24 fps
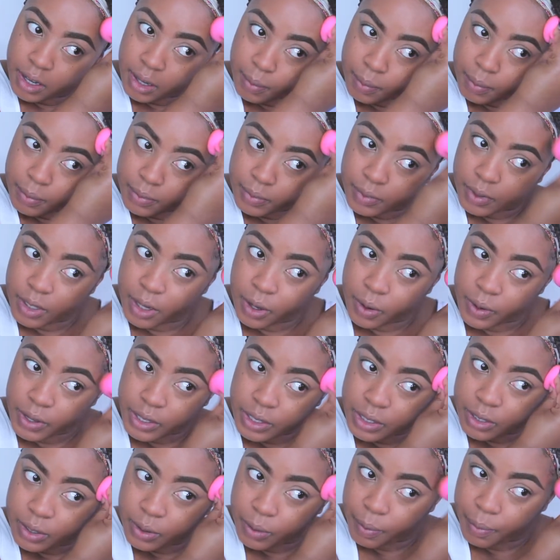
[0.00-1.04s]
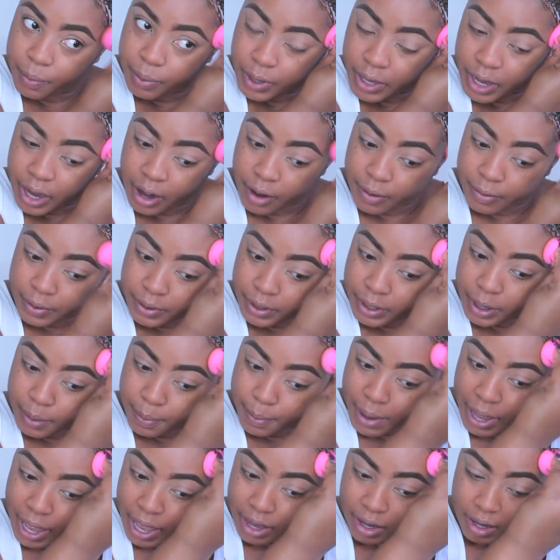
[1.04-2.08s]
I'm going to carefully
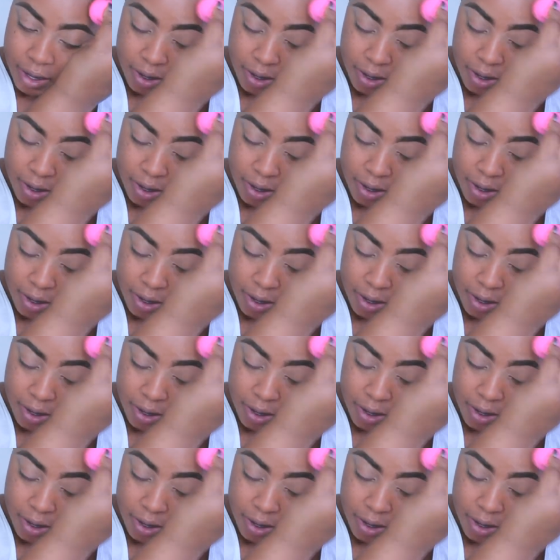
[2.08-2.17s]
pat